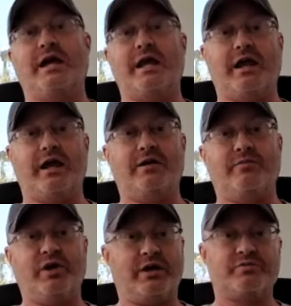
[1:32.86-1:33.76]
And
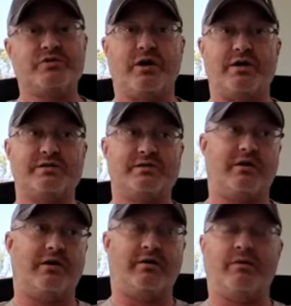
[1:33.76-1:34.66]
pickup trucks
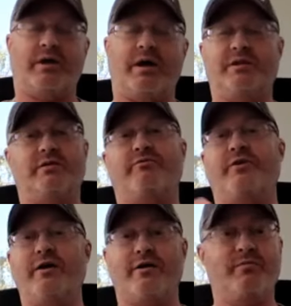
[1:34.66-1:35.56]
are, I mean, they're
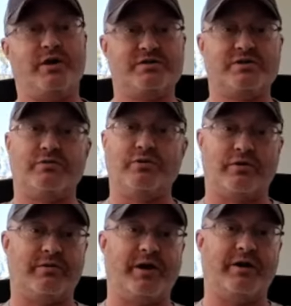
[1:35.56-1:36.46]
very much so
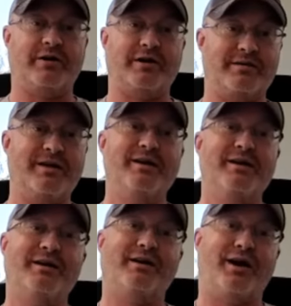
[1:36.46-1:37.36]
North American.
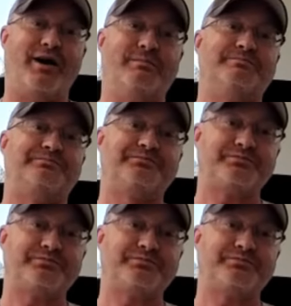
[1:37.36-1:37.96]
Um,